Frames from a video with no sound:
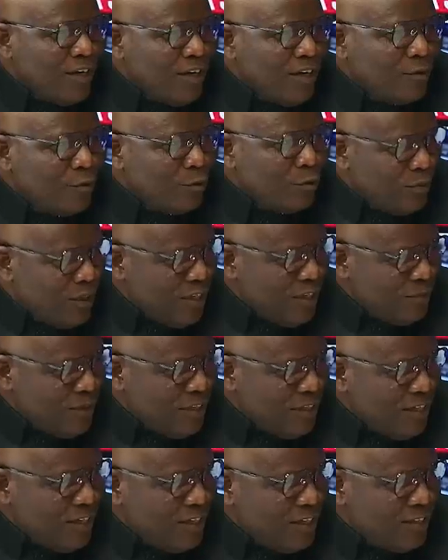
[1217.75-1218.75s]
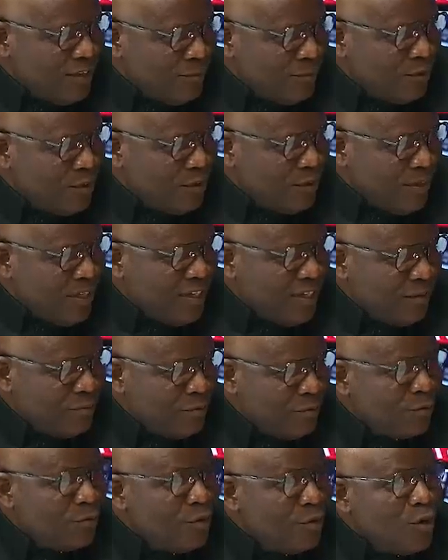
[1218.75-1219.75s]
group chairman, Ayodele
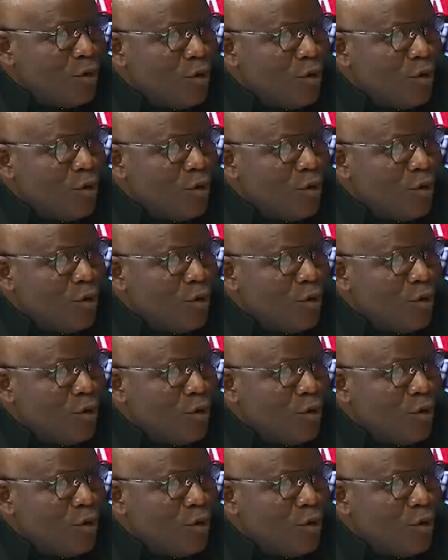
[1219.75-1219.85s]
Abioye,